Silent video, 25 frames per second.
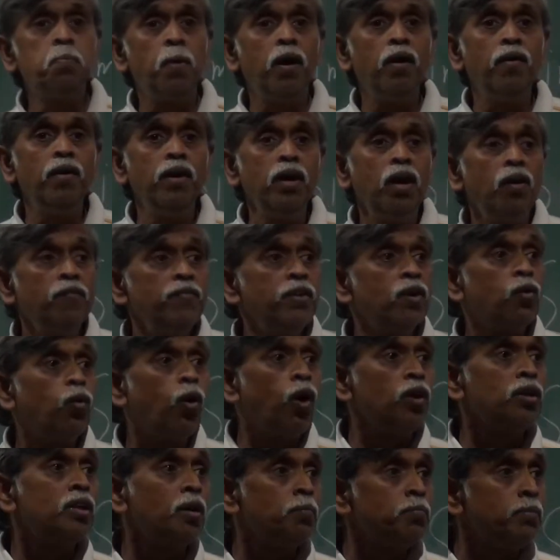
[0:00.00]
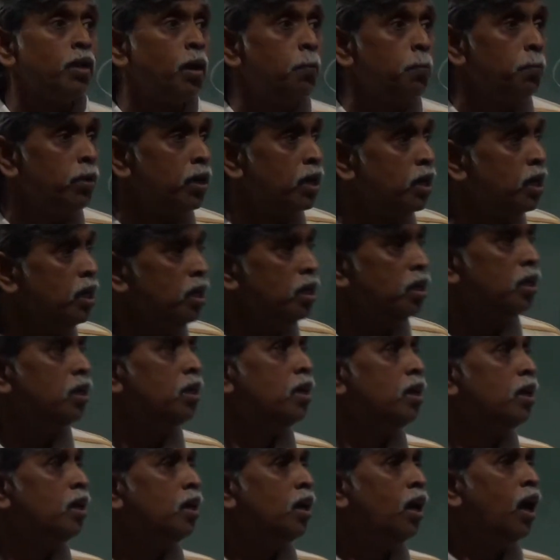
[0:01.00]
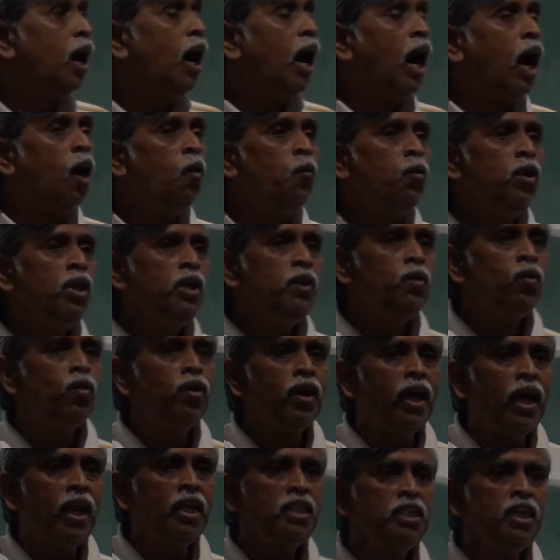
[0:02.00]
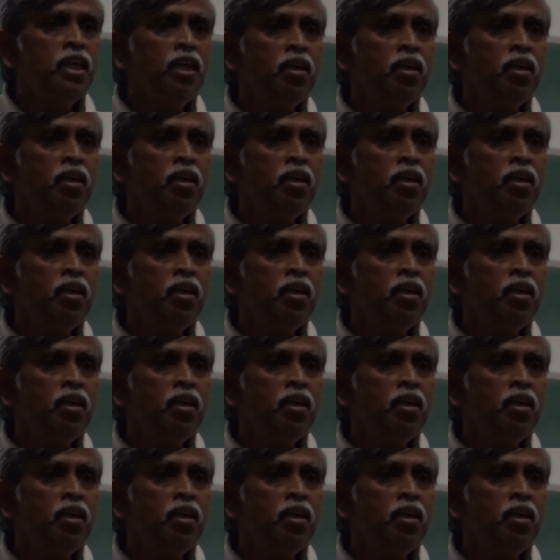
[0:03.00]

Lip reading: power of the quantum number, how will your energy